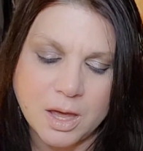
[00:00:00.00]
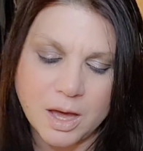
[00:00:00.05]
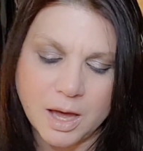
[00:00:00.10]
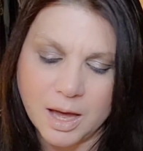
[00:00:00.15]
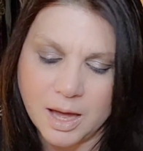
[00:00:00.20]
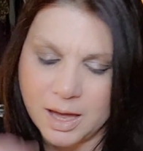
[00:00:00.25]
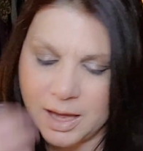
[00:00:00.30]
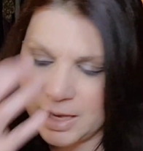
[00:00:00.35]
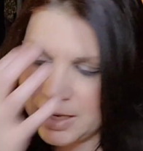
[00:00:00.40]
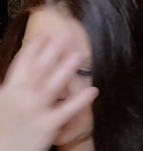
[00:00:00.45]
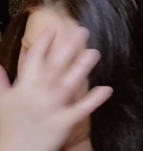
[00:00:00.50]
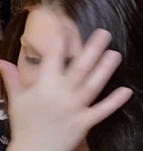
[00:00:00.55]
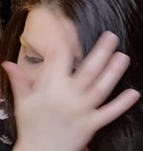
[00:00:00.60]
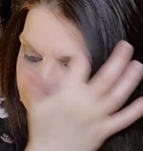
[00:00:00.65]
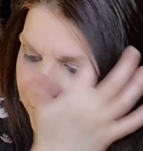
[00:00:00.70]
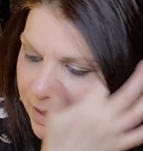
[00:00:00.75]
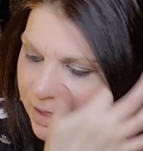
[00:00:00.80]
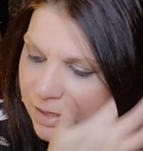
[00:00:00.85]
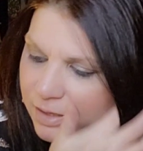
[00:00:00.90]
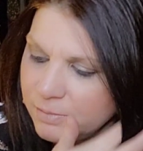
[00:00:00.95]
I have
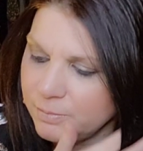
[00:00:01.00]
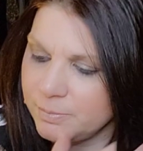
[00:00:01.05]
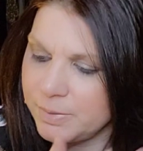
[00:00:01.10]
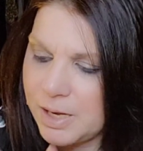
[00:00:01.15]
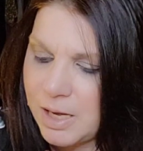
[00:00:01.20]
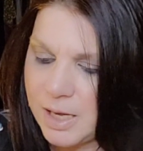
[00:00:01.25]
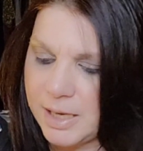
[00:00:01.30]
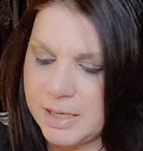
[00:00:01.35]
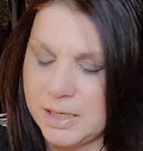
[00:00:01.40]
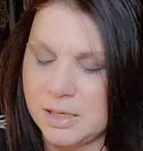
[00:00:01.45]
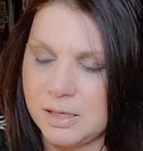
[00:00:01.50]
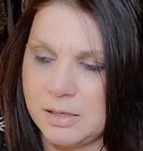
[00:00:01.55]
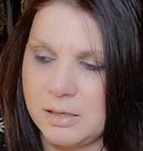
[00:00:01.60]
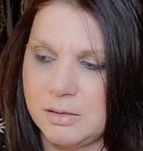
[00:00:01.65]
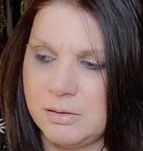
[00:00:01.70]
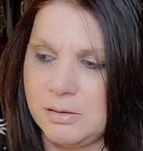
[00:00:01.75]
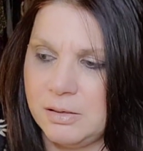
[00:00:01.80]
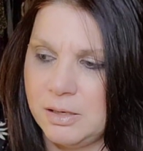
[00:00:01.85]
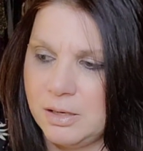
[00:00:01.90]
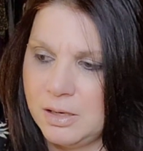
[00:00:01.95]
been
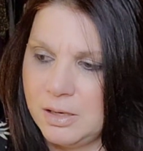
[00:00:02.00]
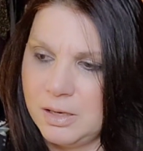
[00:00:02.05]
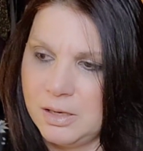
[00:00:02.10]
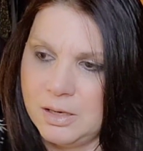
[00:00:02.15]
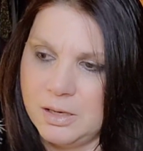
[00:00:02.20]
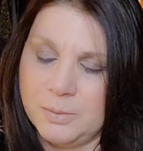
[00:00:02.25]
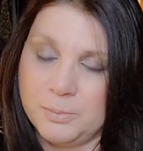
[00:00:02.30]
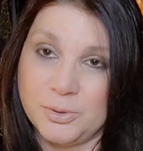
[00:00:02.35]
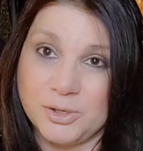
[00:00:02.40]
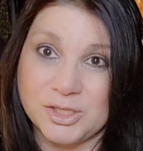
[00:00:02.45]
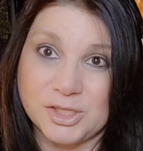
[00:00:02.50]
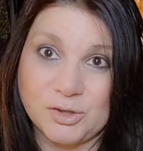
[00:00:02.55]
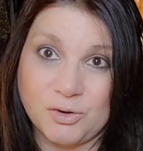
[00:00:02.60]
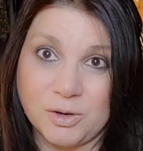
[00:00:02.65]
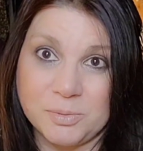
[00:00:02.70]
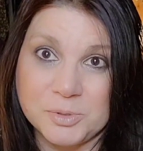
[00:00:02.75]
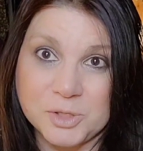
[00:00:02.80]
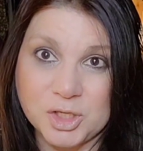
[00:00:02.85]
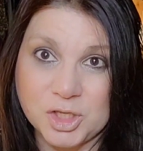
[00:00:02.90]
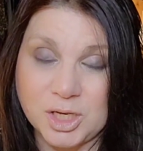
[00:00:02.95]
buying
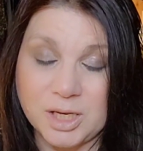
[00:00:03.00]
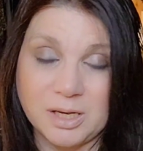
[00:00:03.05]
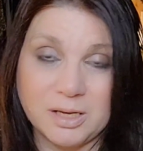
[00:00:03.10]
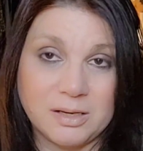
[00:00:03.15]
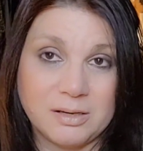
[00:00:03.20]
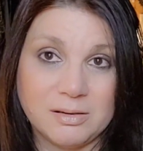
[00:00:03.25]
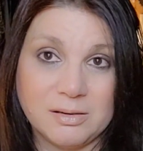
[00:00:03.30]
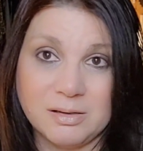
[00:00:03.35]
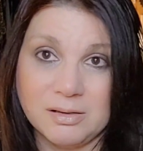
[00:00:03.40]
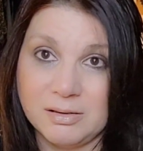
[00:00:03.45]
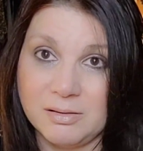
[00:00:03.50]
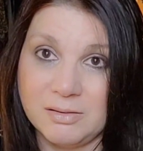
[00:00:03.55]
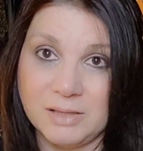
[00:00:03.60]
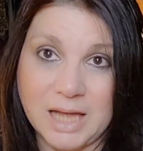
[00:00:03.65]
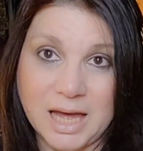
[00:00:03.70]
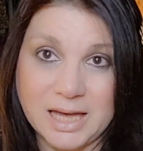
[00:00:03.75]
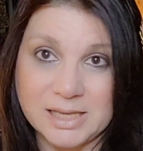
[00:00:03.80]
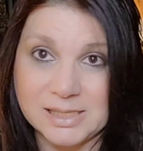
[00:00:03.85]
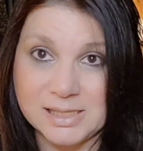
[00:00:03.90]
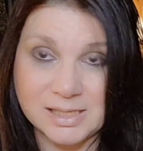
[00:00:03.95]
prescription
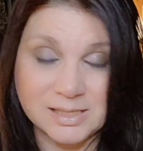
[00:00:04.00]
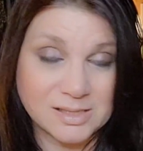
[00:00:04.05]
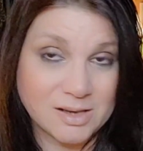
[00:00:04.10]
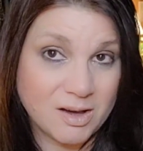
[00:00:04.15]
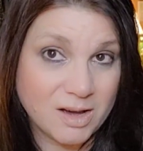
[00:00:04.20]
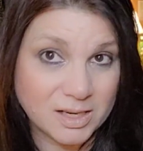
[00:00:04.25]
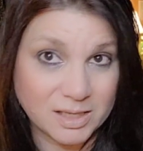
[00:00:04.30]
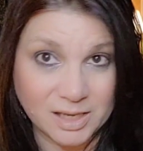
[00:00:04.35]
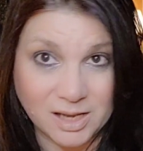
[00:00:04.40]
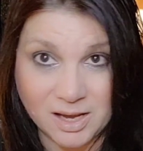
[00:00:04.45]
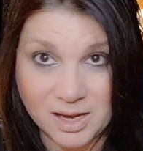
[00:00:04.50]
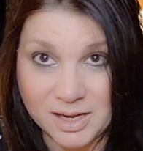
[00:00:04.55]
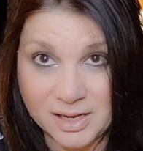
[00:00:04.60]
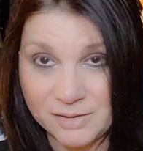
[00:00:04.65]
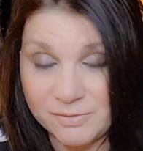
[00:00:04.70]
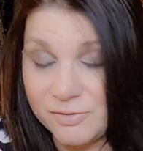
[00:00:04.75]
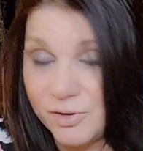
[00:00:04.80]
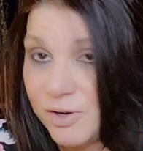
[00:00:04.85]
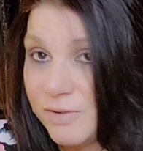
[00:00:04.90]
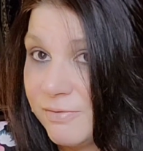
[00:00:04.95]
glasses
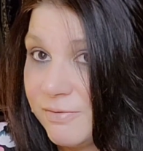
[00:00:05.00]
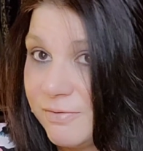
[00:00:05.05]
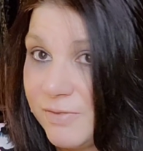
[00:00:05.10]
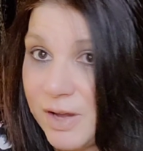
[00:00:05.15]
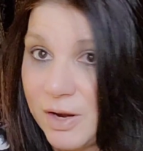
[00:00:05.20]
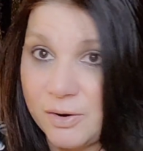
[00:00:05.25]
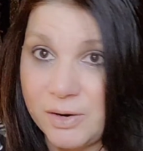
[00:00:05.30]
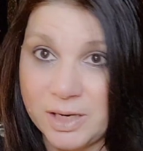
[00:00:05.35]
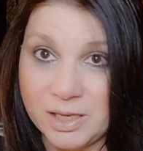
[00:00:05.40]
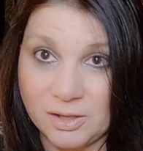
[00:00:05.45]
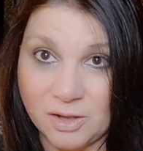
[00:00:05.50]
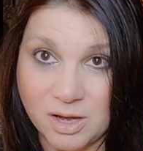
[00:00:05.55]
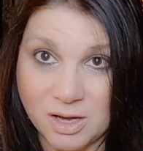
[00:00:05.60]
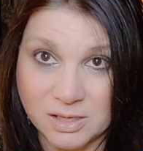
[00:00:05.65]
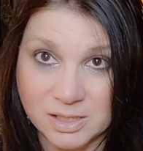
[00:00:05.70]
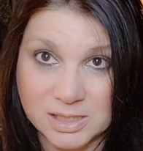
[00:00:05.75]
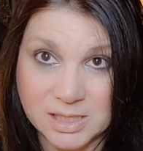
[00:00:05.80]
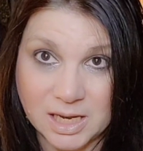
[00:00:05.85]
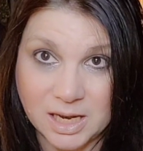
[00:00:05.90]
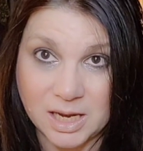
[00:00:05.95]
online for a very
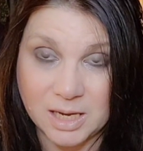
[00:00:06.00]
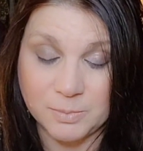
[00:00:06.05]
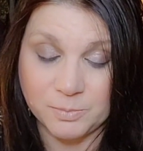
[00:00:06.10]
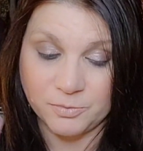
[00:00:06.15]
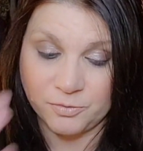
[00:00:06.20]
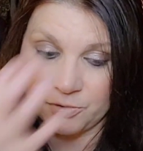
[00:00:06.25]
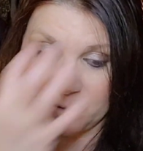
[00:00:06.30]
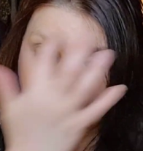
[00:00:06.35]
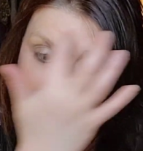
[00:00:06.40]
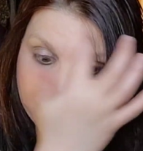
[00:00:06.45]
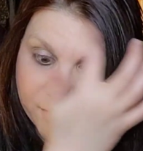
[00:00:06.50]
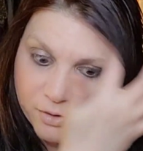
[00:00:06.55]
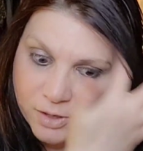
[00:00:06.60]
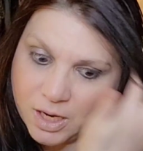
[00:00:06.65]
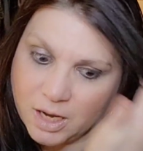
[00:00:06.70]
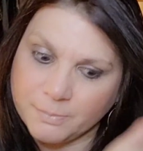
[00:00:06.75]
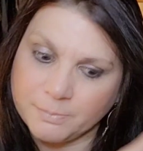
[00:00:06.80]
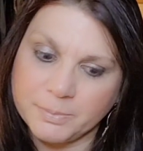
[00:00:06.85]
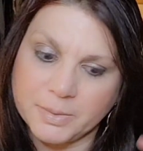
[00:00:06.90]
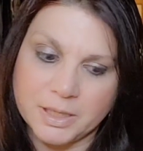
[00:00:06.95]
long time from other
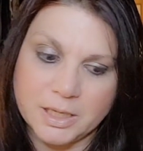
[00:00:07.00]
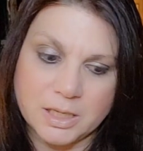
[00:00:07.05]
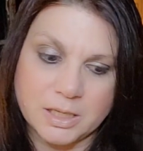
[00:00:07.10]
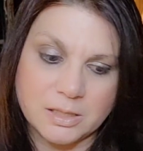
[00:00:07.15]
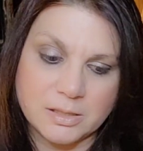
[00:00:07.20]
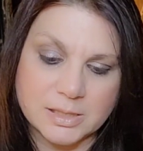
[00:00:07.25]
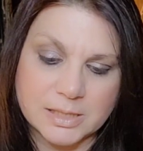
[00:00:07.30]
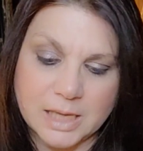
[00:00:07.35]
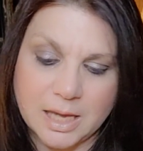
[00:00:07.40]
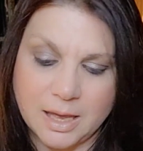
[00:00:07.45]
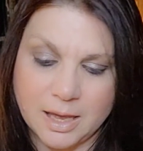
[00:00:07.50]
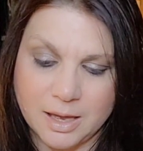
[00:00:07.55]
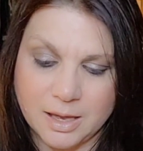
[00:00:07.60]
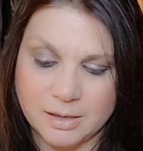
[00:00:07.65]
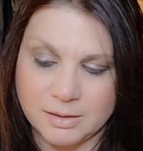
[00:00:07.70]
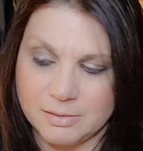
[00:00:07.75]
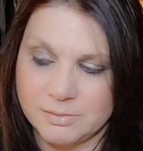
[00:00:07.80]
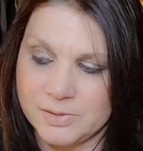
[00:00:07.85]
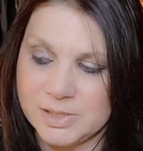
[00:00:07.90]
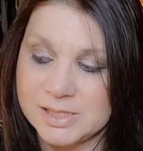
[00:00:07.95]
companies,
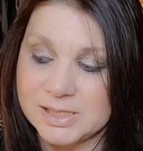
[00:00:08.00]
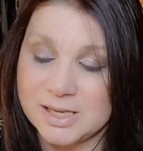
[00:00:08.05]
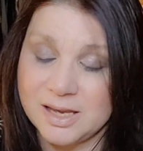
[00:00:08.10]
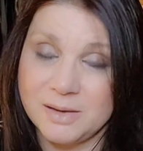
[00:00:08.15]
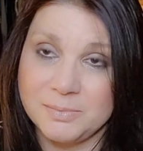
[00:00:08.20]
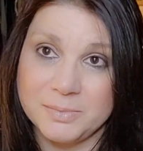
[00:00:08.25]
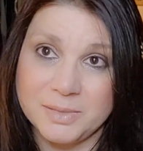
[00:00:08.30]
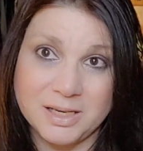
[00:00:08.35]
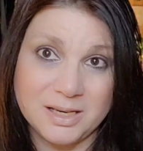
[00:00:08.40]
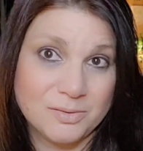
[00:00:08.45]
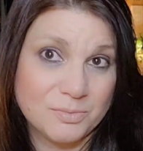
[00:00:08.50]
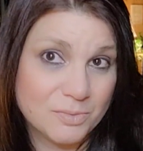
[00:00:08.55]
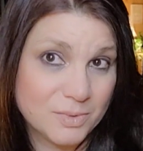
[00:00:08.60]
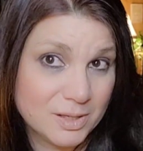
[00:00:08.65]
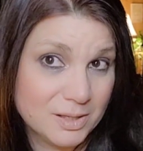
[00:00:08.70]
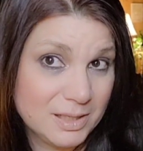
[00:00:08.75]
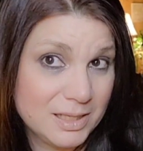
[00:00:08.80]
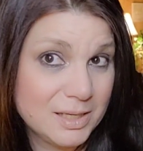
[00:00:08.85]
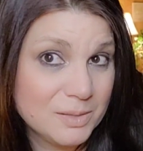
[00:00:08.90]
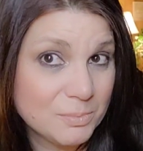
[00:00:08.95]
and this company
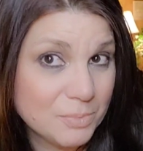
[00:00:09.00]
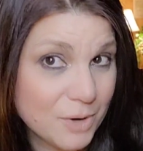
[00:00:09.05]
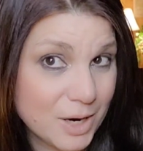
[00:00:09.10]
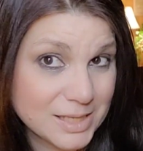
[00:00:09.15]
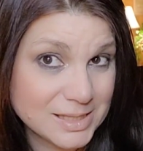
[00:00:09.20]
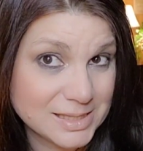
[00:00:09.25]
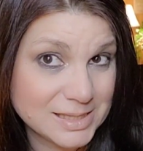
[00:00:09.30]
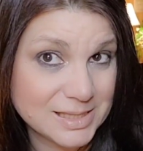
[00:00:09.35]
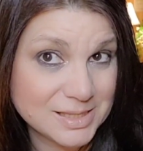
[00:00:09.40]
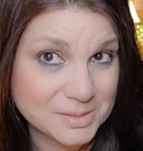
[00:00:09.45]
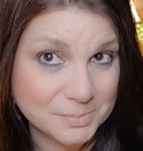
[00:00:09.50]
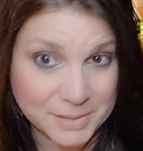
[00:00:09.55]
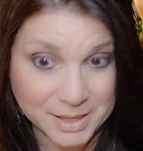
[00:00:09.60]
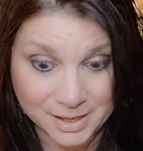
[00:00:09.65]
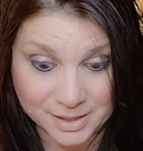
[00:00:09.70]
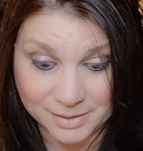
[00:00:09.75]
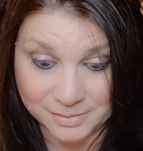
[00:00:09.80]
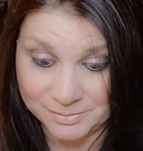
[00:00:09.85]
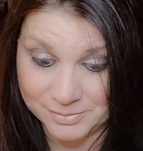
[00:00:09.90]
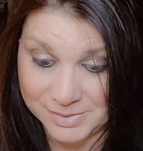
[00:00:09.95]
really impresses
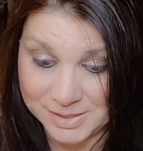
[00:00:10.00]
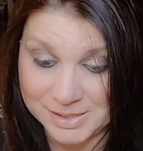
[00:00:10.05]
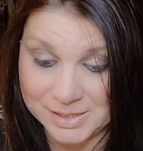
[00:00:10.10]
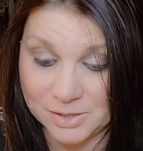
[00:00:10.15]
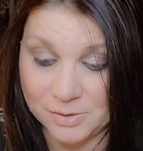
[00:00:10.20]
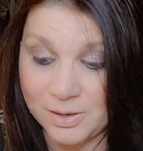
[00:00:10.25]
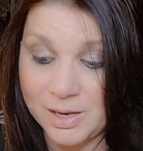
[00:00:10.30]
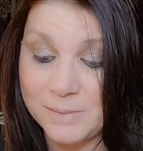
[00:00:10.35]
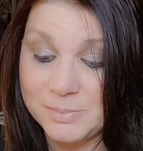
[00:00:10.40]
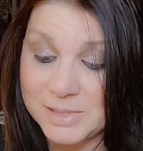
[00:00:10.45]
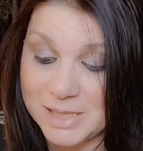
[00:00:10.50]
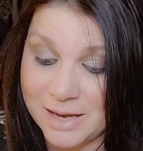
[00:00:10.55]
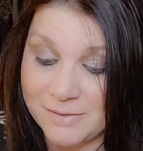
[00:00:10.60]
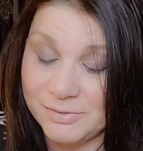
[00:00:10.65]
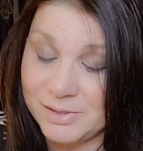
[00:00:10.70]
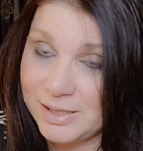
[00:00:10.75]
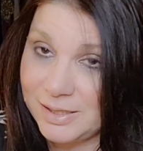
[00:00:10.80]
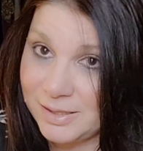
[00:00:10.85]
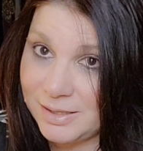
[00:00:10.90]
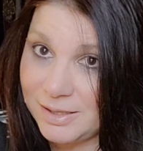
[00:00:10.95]
me. So I'm
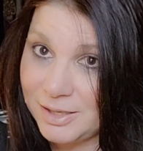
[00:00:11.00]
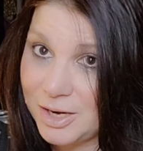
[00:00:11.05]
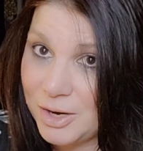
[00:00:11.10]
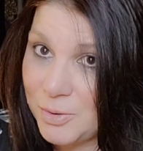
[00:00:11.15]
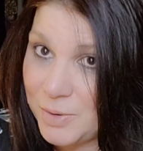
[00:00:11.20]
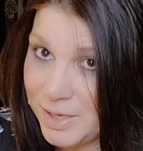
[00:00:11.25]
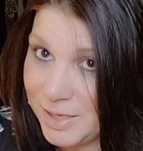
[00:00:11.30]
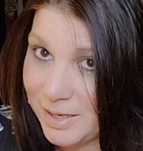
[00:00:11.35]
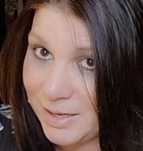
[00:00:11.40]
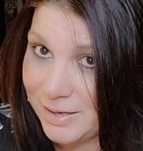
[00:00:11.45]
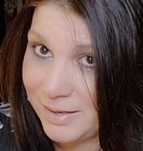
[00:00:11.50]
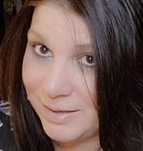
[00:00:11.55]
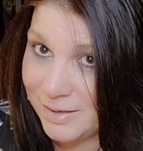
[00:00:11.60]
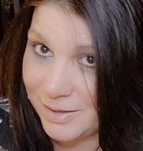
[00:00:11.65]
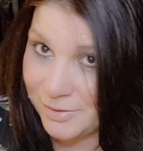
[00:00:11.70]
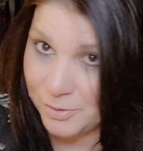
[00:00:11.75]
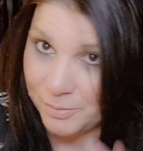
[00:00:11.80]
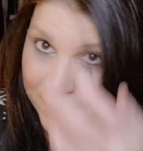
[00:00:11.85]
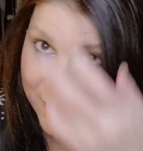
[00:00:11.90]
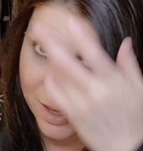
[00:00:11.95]
definitely going to go and get
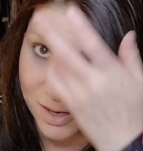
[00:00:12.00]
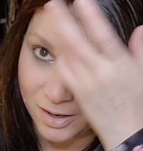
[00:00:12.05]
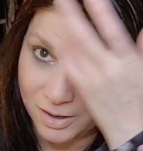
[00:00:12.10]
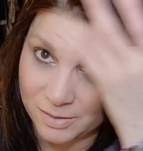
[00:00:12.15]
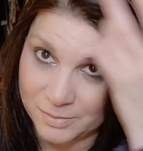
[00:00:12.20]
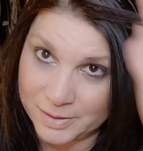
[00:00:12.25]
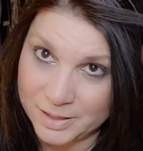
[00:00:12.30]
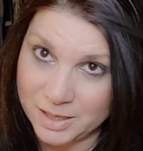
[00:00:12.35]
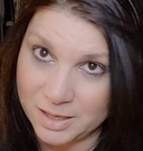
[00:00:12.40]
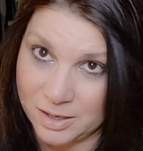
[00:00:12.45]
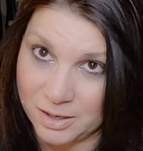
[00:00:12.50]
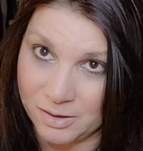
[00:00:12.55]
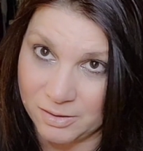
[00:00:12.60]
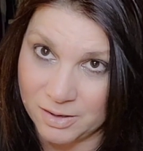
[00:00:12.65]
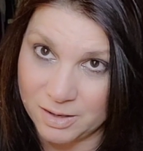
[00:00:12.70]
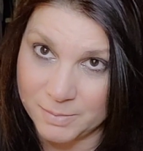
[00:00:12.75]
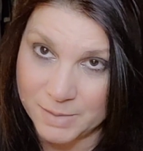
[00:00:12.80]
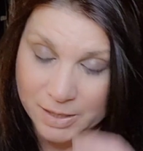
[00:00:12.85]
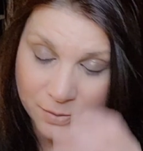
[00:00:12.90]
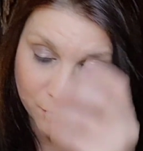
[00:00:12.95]
another pair. Here,
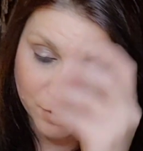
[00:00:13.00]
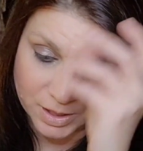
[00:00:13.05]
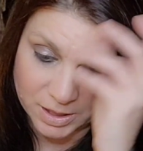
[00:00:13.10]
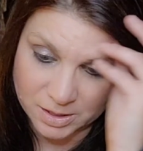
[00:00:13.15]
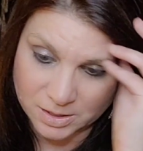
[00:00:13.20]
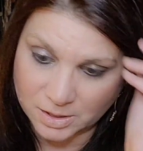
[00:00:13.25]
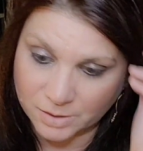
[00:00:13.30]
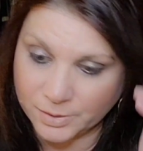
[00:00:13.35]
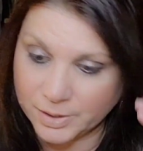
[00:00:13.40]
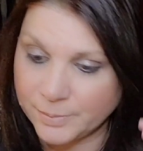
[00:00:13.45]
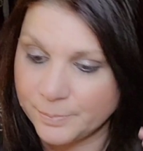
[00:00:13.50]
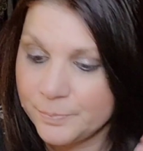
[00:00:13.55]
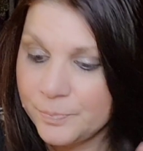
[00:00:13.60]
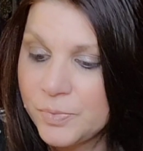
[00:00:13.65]
come on, what are you doing?